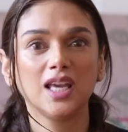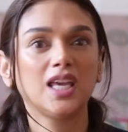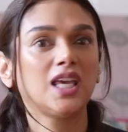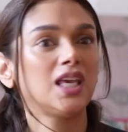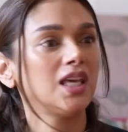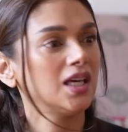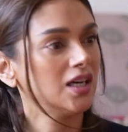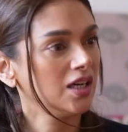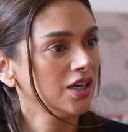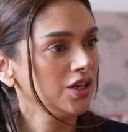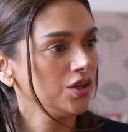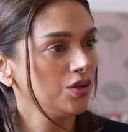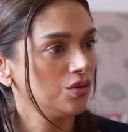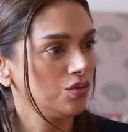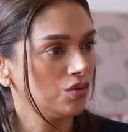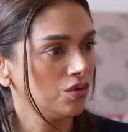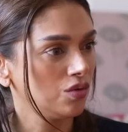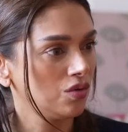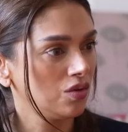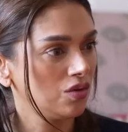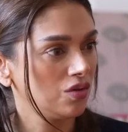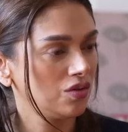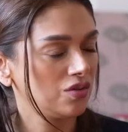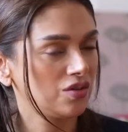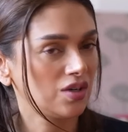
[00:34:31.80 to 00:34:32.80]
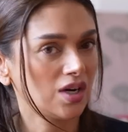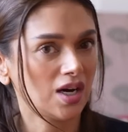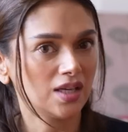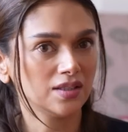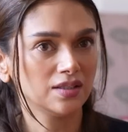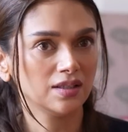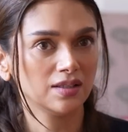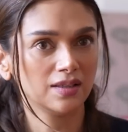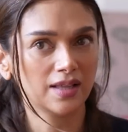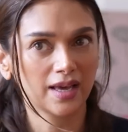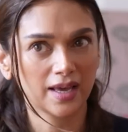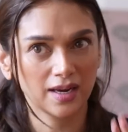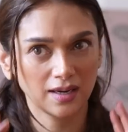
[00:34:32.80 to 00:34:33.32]
hear you
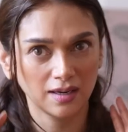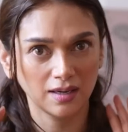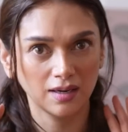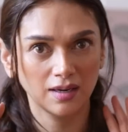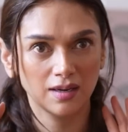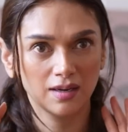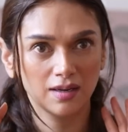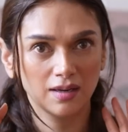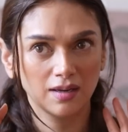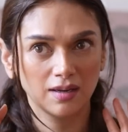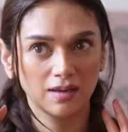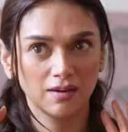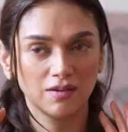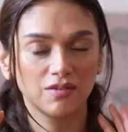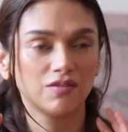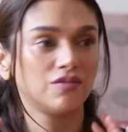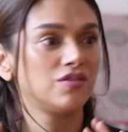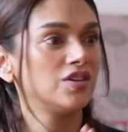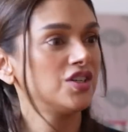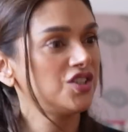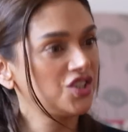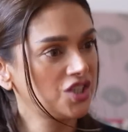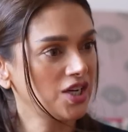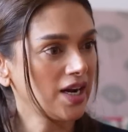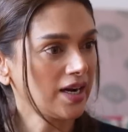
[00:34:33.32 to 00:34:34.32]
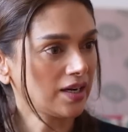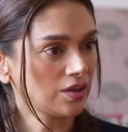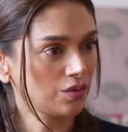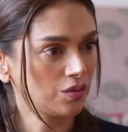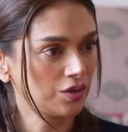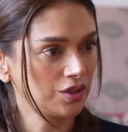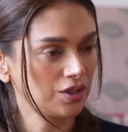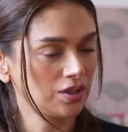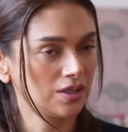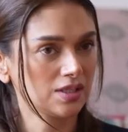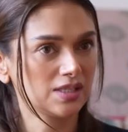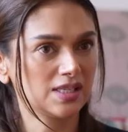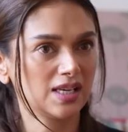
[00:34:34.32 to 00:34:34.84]
rather than reject
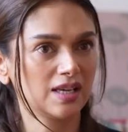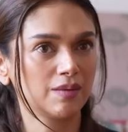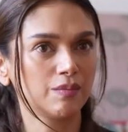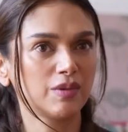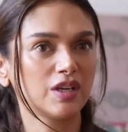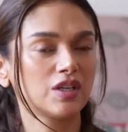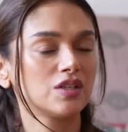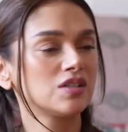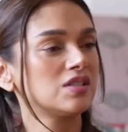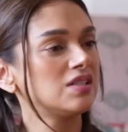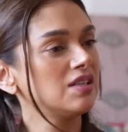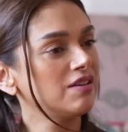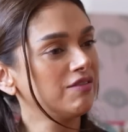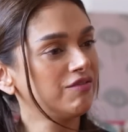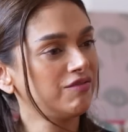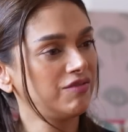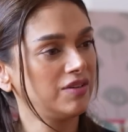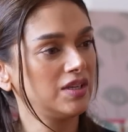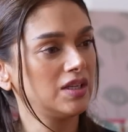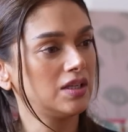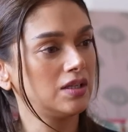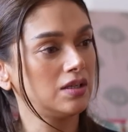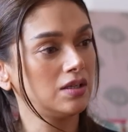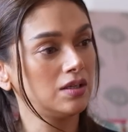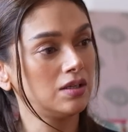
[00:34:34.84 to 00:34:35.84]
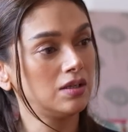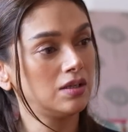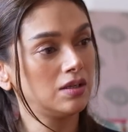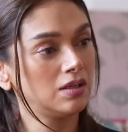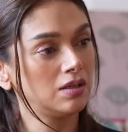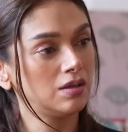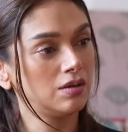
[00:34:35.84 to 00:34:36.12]
what you're saying because they feel